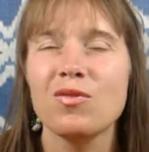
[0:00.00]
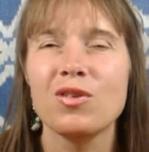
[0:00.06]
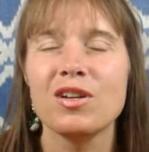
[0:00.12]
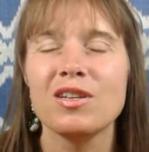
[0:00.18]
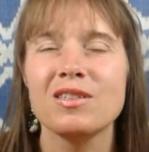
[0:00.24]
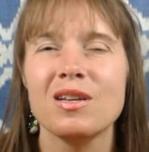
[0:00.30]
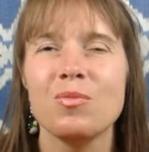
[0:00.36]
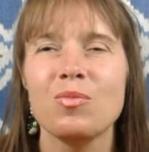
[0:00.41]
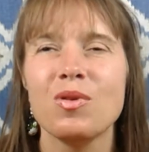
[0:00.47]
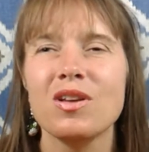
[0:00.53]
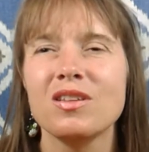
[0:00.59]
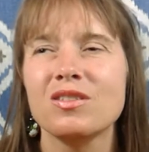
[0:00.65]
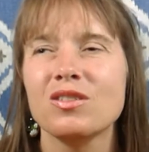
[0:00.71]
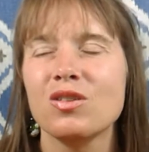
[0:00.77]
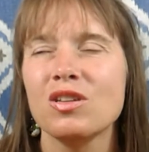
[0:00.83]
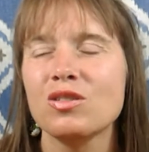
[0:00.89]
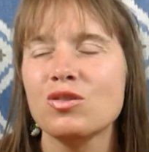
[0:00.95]
For example,
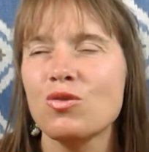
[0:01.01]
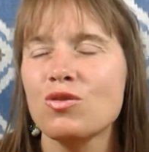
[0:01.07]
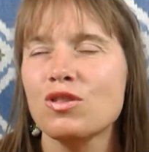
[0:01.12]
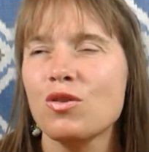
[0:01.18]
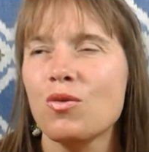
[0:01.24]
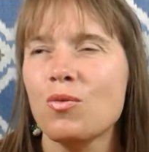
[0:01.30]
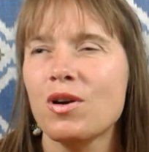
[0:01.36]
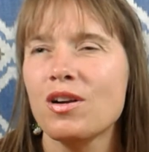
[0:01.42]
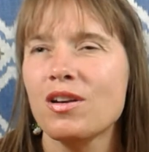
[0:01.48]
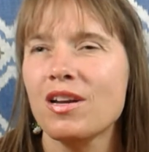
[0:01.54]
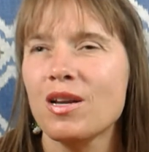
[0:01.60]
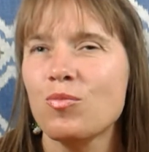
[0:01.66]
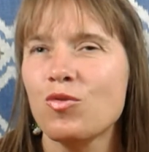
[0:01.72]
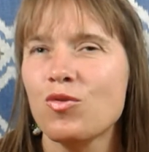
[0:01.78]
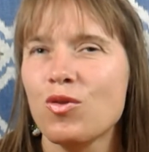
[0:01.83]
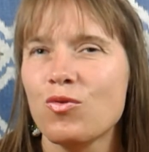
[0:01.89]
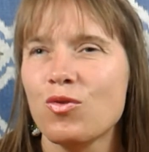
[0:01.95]
it's also very
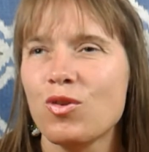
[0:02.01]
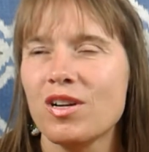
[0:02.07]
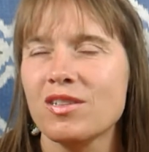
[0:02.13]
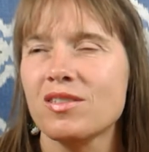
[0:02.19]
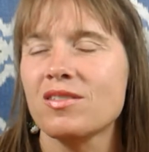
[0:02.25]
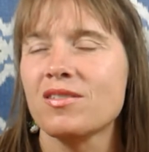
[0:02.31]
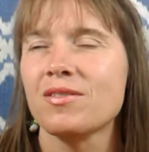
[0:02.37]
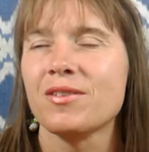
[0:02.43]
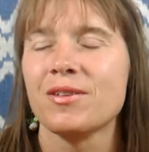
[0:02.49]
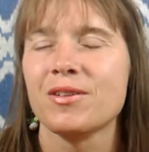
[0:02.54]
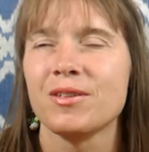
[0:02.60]
helpful for us.